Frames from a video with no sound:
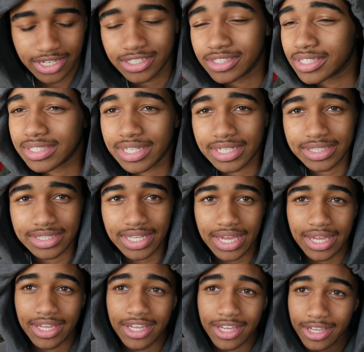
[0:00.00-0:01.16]
just like
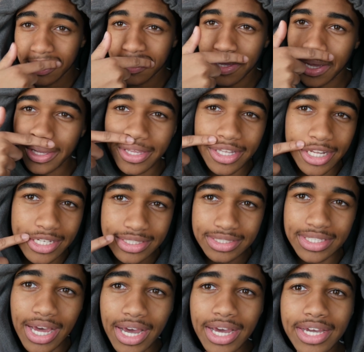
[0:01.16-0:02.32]
that you got like
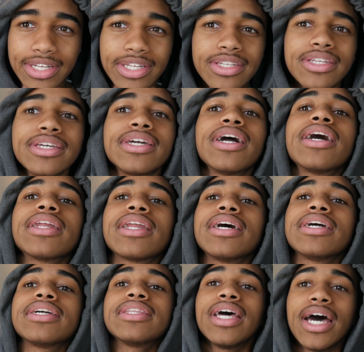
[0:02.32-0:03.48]
that and then you got
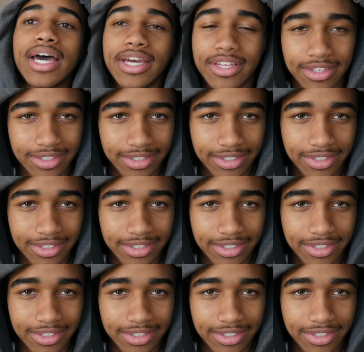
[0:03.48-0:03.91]
like that